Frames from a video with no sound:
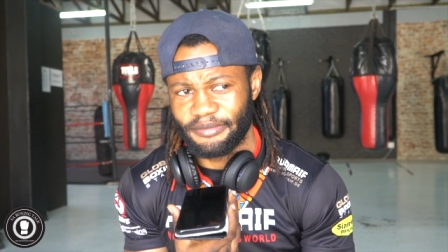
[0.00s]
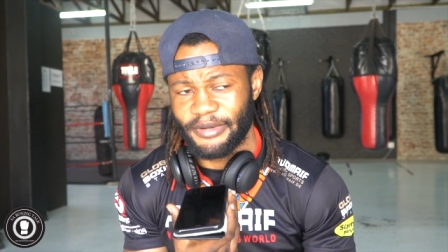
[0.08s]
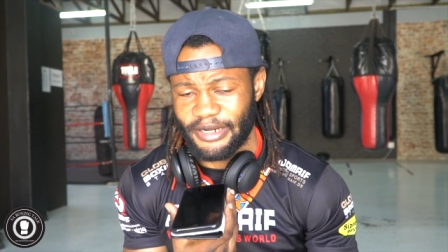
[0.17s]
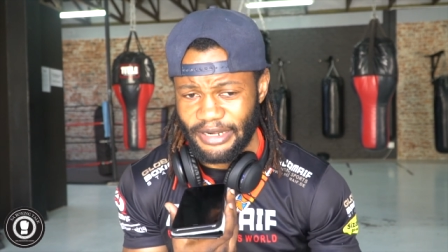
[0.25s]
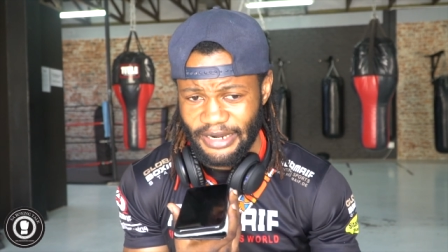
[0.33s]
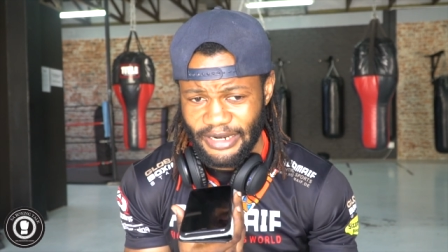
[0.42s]

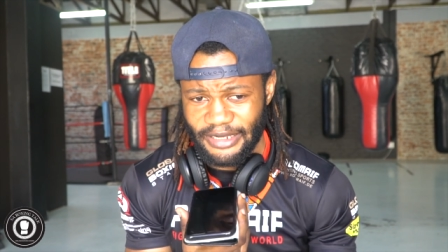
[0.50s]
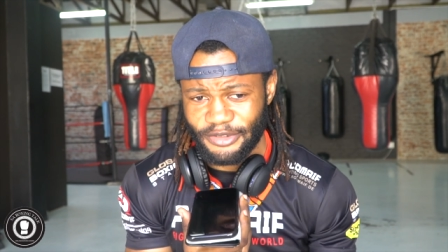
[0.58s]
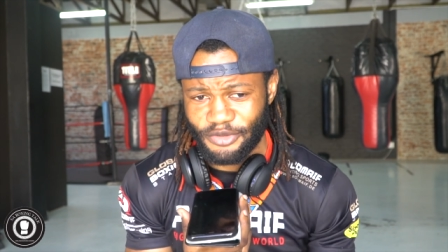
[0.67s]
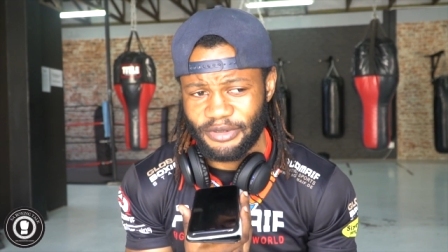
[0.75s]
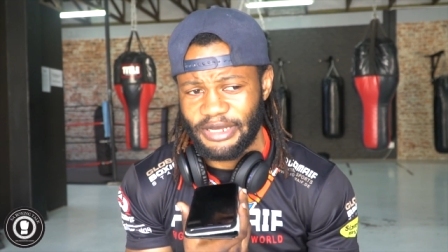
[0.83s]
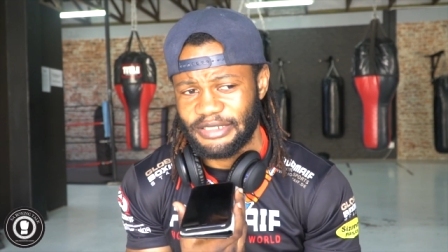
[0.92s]
But I
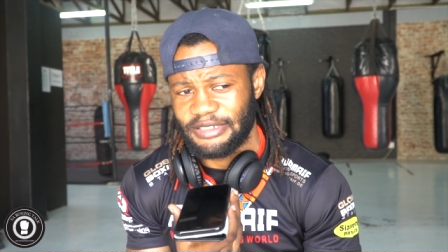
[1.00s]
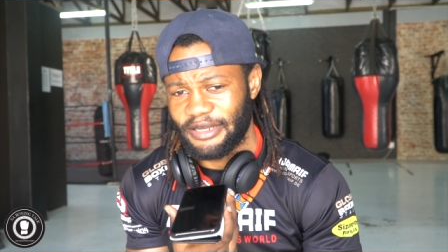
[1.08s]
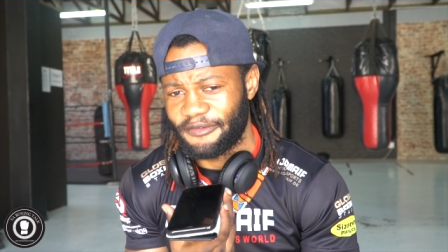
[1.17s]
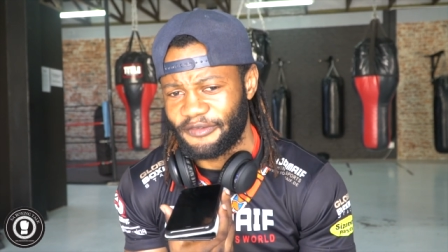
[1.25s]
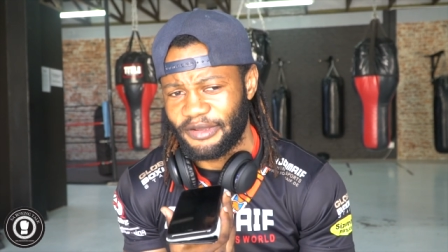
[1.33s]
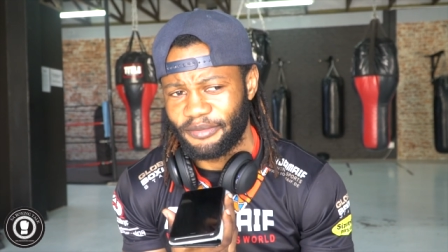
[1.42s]
do like South
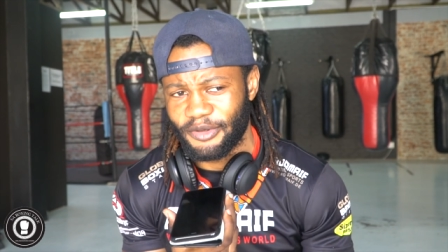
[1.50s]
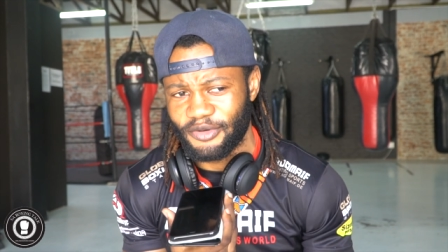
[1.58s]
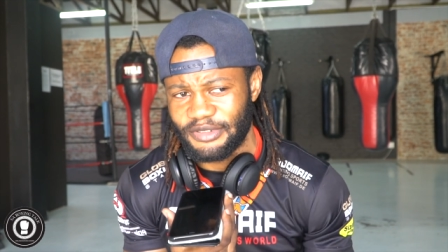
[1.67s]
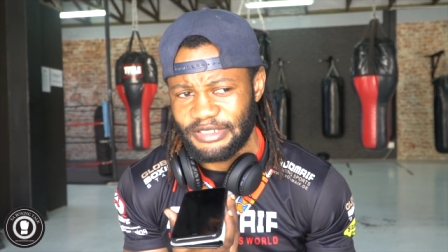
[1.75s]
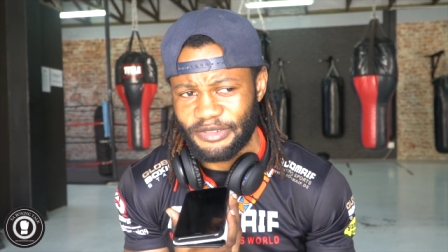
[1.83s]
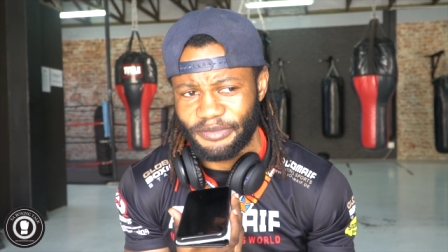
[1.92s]
Africa
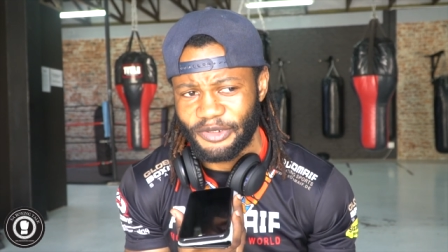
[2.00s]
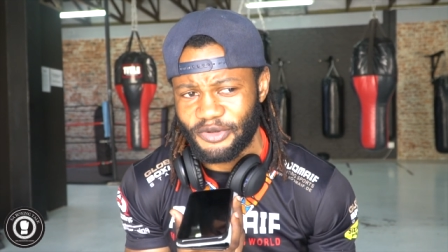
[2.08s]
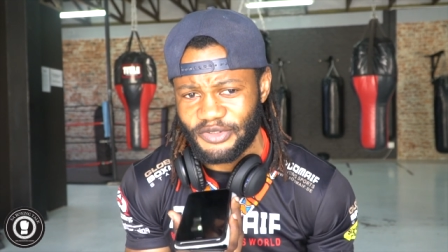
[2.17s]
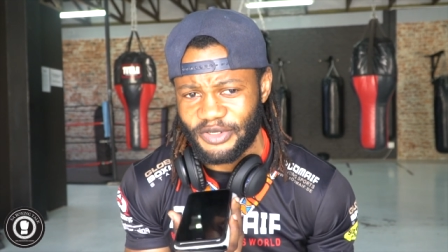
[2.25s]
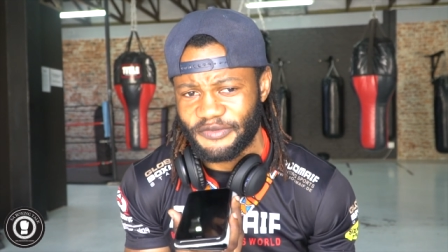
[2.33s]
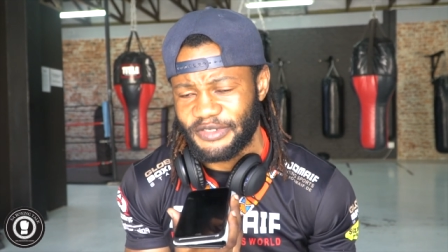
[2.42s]
because it's
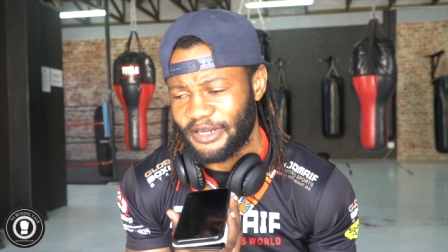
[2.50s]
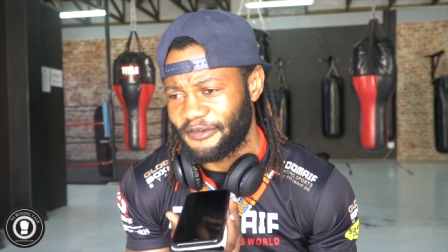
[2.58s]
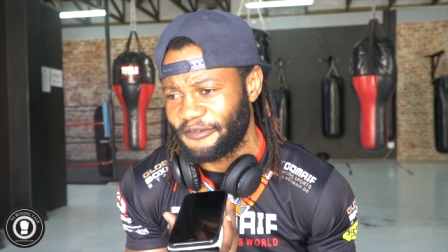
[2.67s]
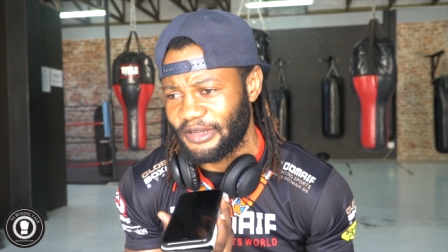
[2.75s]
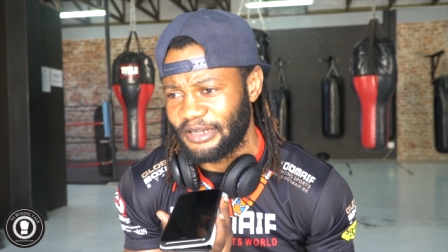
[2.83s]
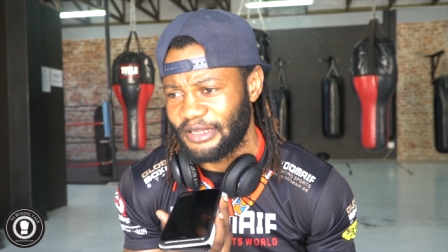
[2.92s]
because of South
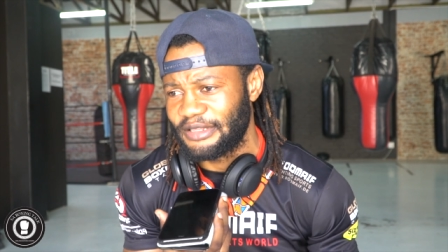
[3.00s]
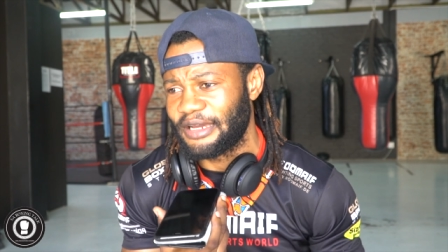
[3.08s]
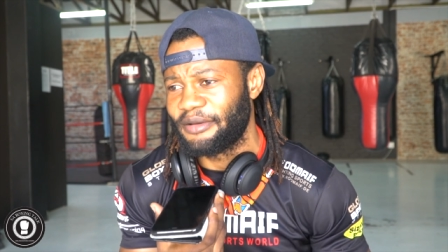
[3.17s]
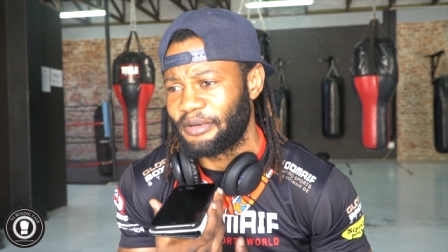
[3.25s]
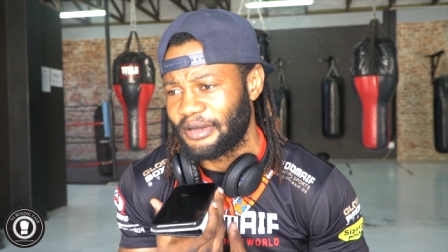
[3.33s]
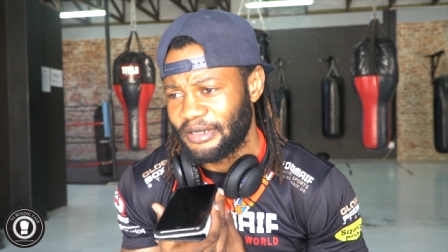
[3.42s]
Africa
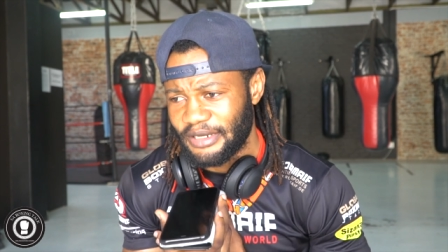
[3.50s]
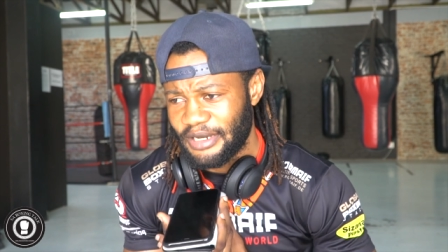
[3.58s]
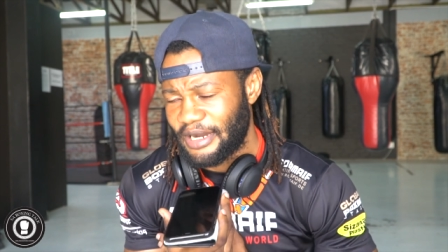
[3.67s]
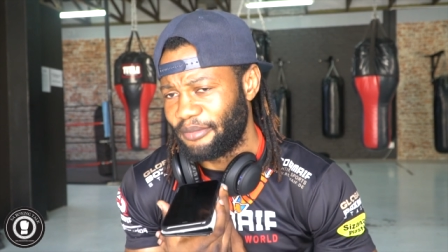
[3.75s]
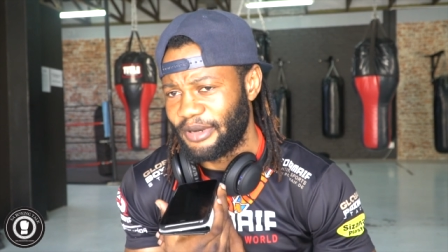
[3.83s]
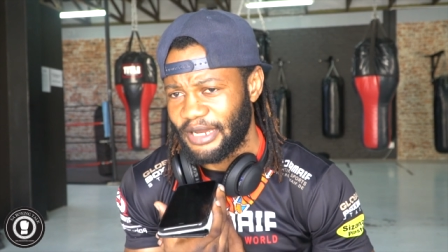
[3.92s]
that
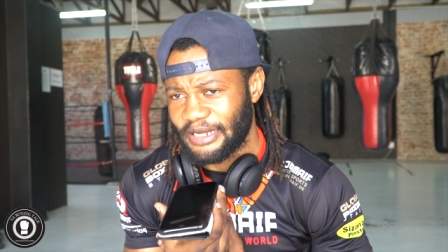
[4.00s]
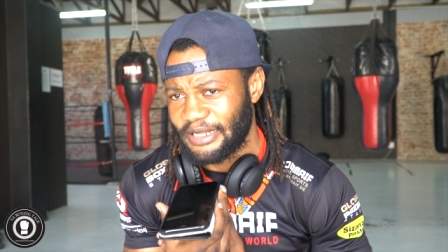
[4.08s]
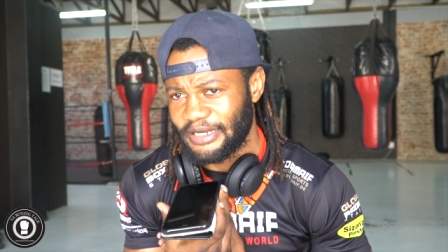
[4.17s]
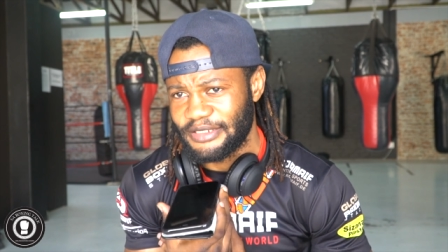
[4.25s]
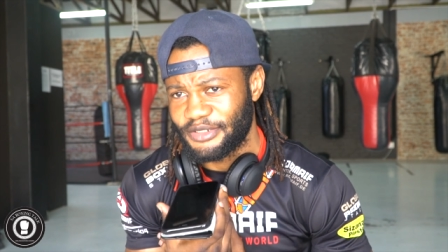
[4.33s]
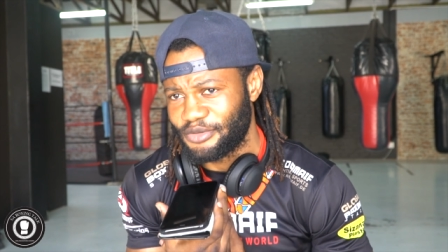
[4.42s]
I'm like
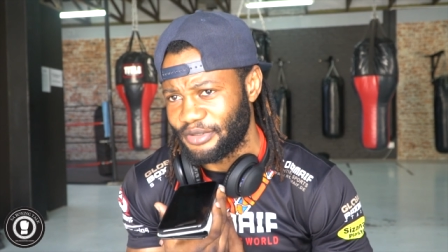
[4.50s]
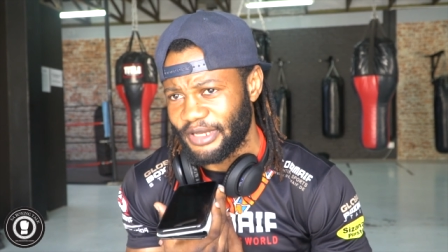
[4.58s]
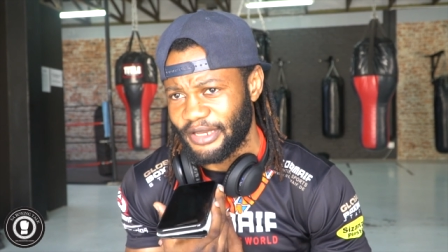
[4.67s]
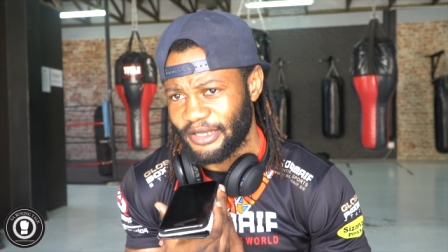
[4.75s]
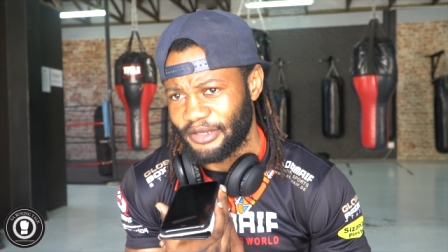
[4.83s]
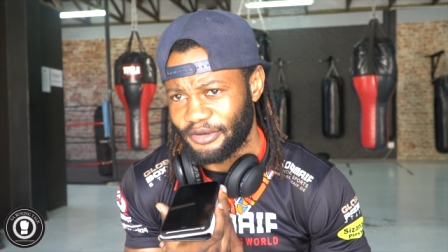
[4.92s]
that
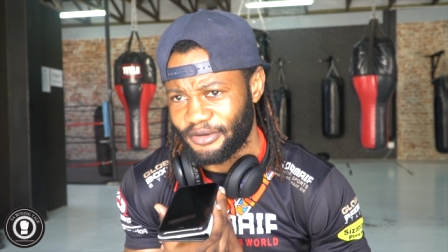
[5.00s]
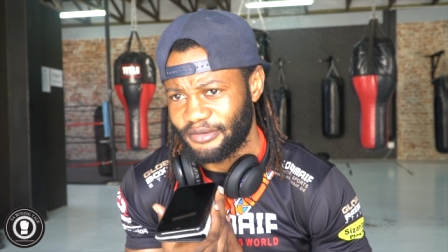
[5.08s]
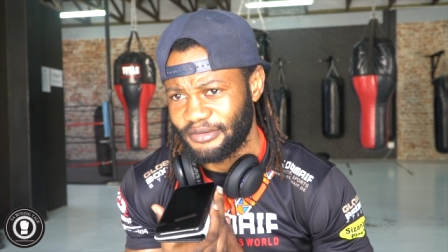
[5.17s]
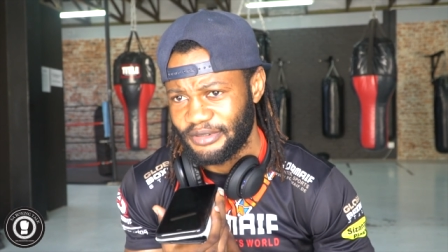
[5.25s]
today, you know.